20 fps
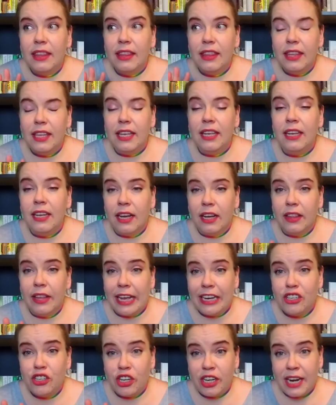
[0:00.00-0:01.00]
the
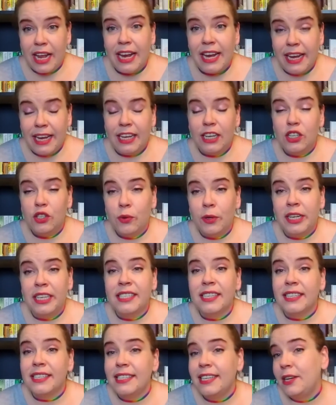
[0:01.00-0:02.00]
election night in
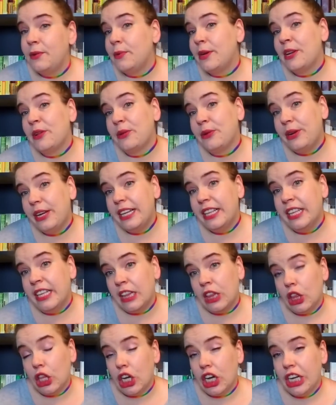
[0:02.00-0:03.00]
2016 when Hillary
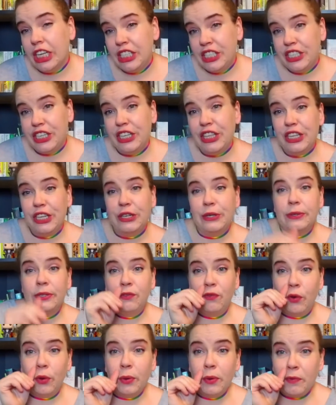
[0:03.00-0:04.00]
Clinton lost and then goes
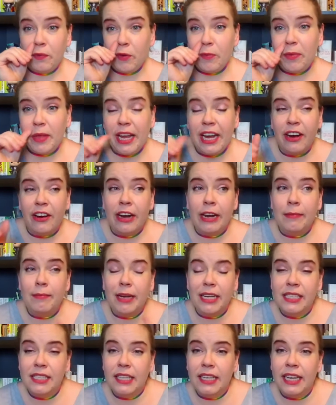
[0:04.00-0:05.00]
forward from there and
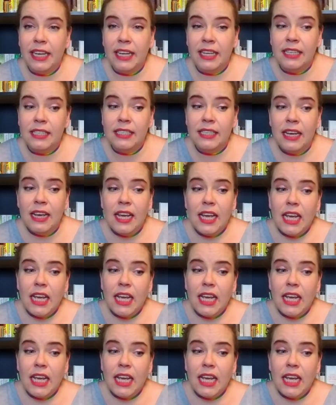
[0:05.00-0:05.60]
basically is